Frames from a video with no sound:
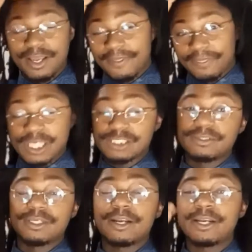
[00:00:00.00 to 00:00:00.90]
this.
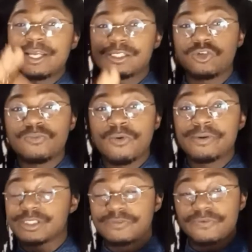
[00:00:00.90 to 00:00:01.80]
None of these two movies
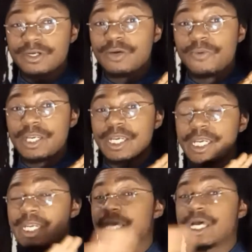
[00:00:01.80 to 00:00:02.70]
is fucking with
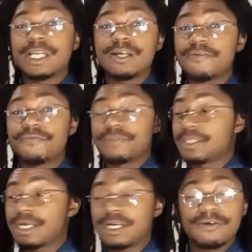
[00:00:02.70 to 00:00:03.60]
none
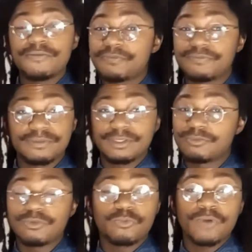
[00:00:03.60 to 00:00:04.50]
of
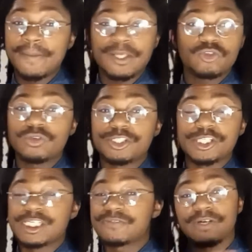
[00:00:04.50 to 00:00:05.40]
the Raimi trilogy.
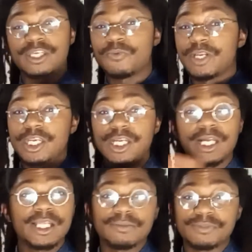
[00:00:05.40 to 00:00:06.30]
It's fucking with none
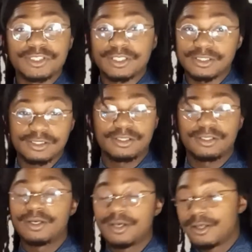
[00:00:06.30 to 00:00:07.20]
of them shits.
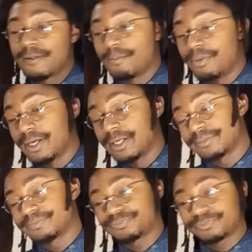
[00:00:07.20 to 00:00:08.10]

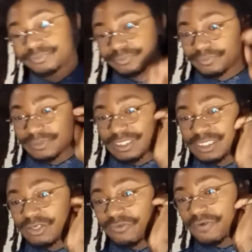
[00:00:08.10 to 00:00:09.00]
But
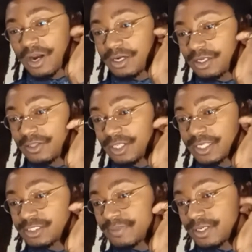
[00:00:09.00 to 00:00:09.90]
still fire
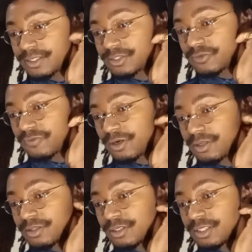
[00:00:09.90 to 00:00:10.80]
nonetheless, man. Still fire
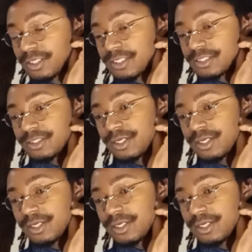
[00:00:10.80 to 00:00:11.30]
nonetheless.